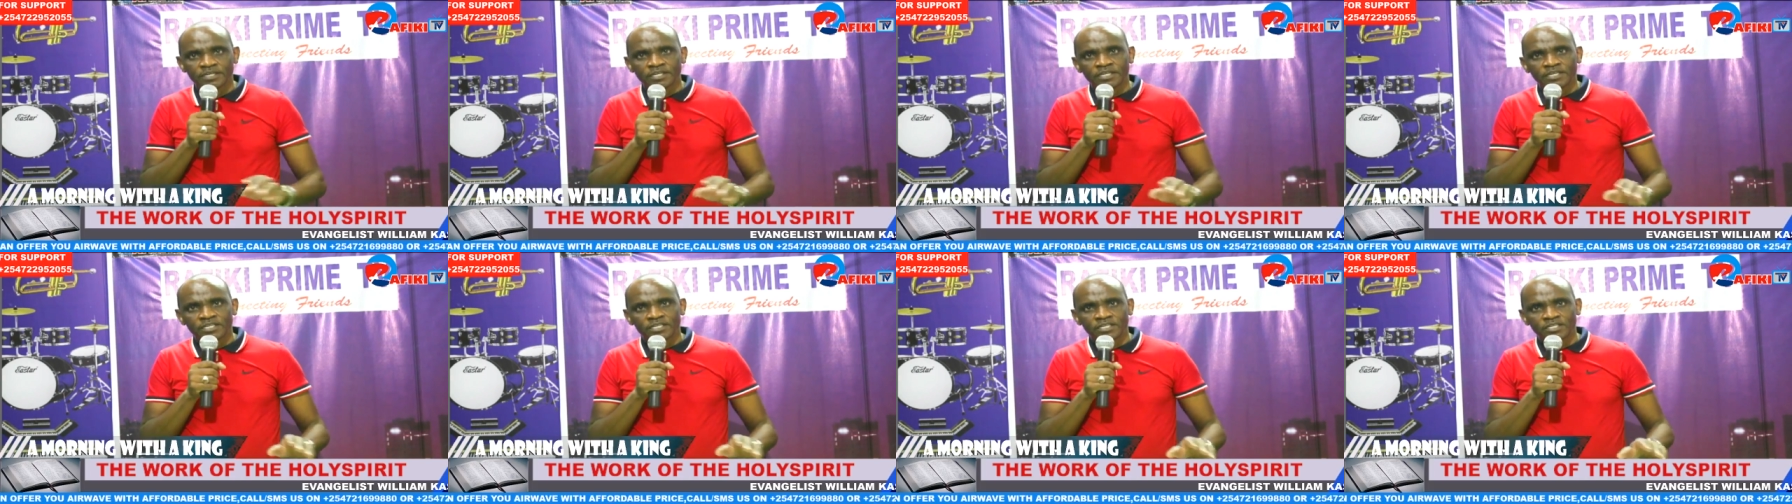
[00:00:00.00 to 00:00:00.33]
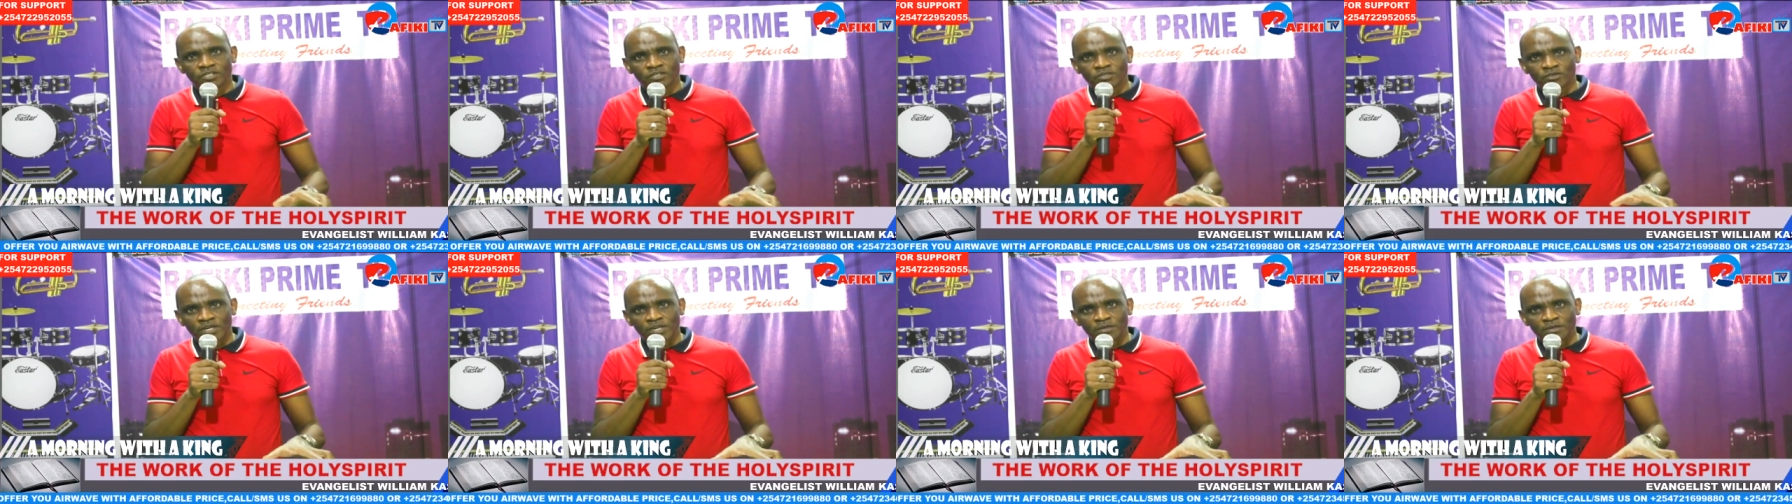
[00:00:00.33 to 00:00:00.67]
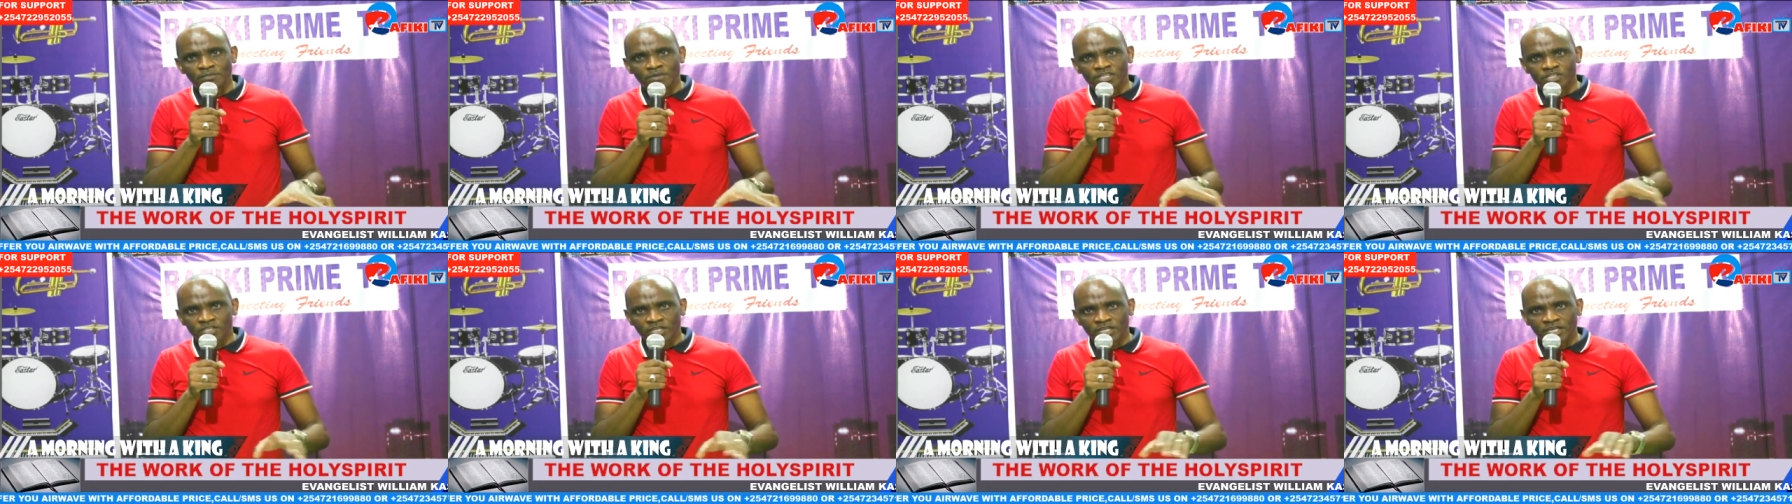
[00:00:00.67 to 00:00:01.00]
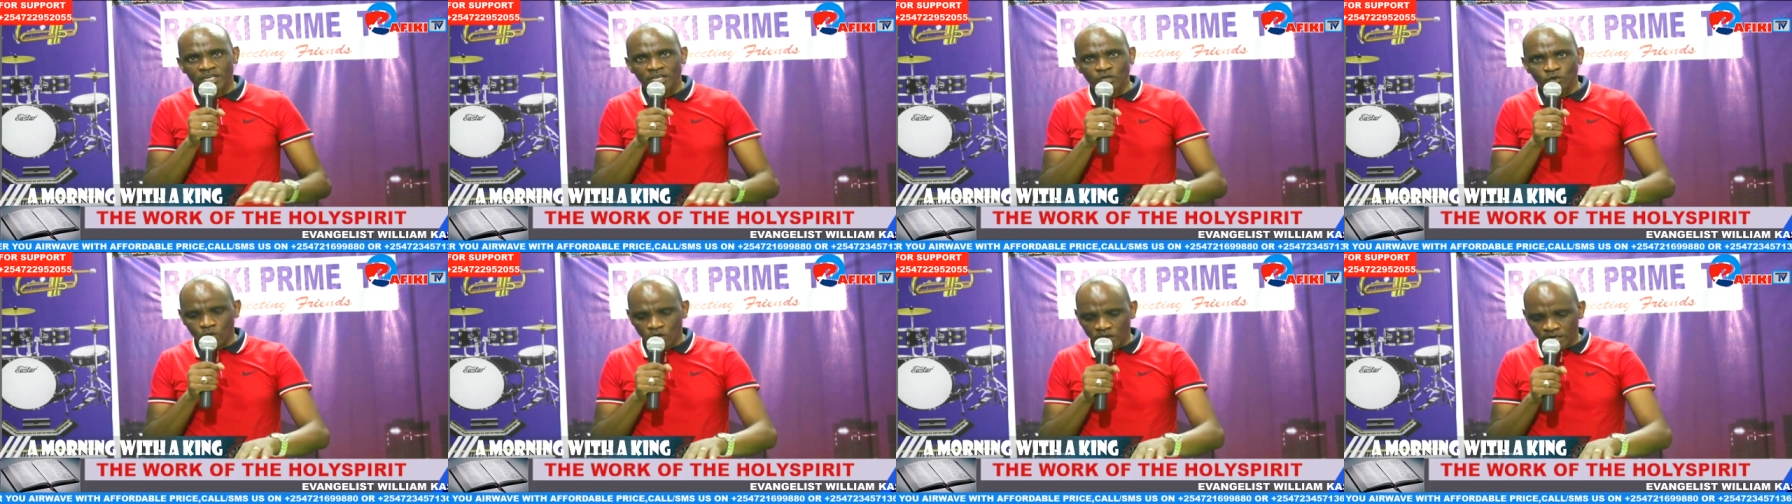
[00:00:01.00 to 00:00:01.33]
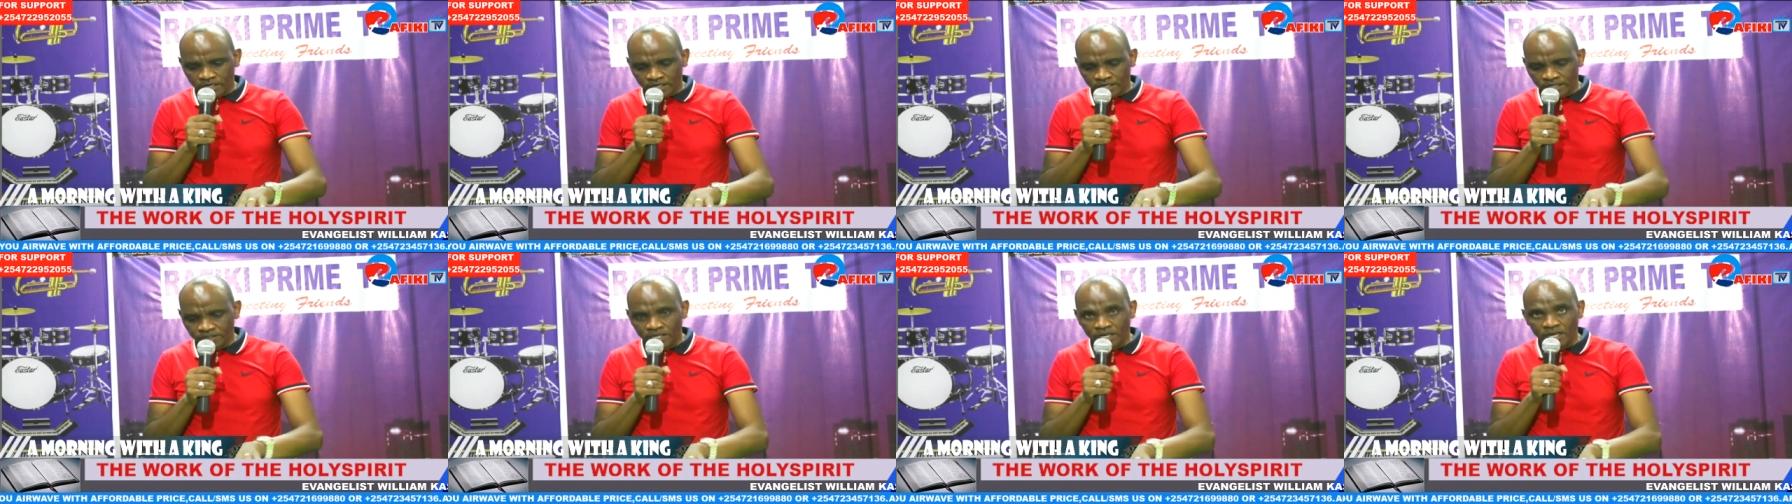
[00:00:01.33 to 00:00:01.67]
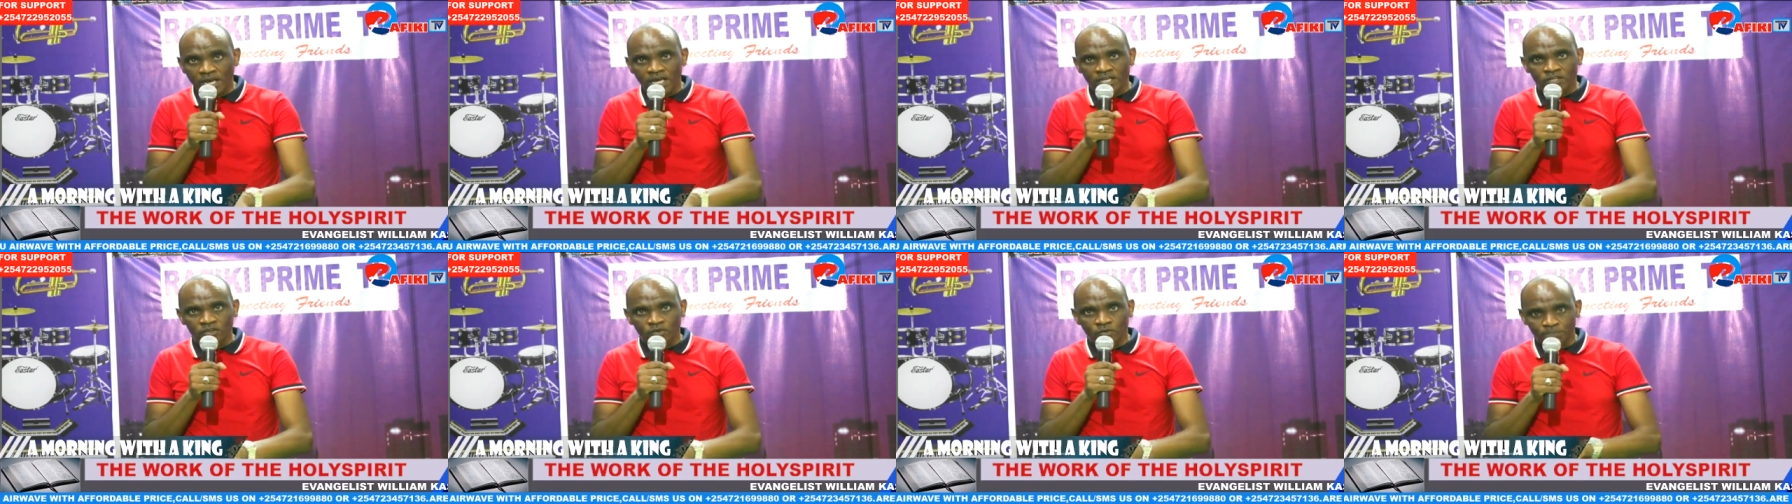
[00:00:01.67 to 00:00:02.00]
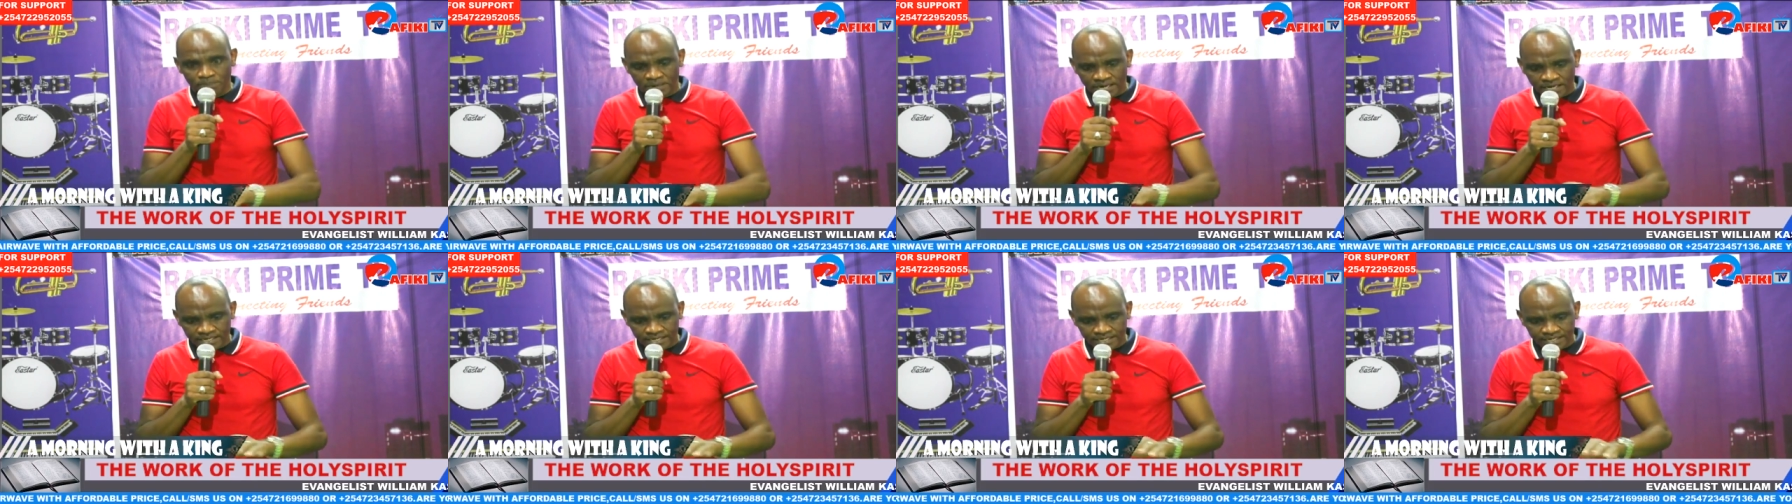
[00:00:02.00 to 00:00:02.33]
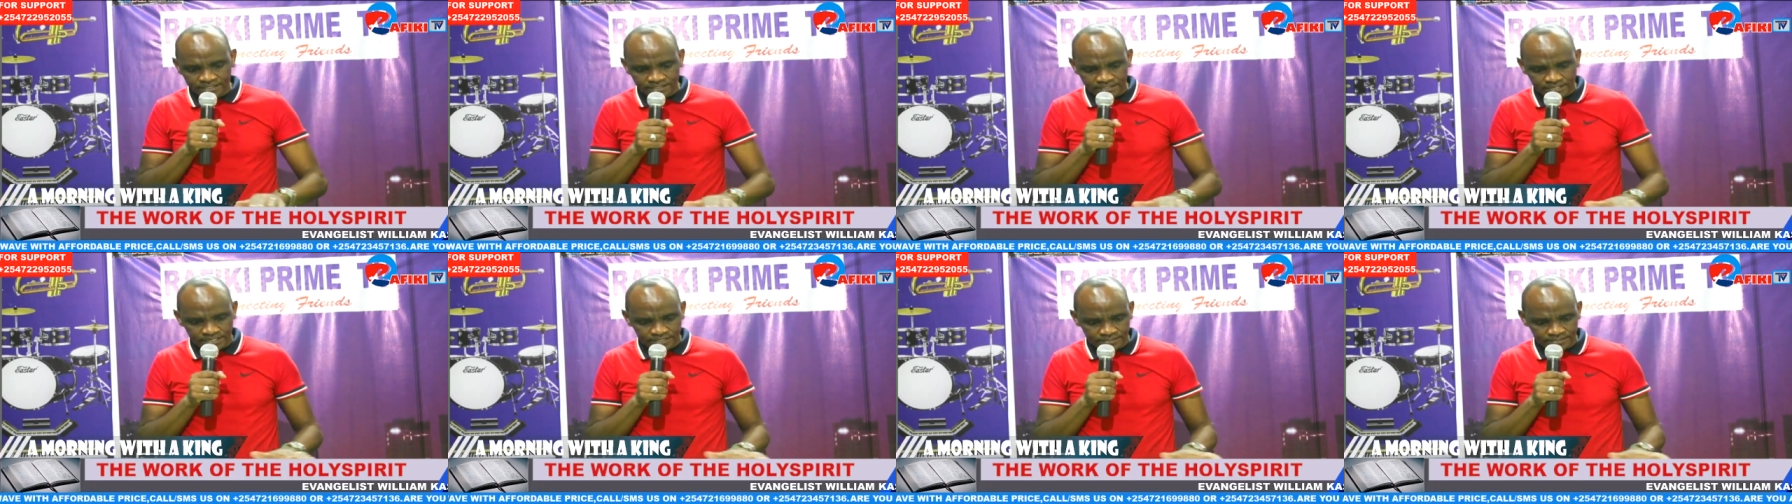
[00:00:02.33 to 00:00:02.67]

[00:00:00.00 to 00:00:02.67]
doing missionary work in the land of Pakistan.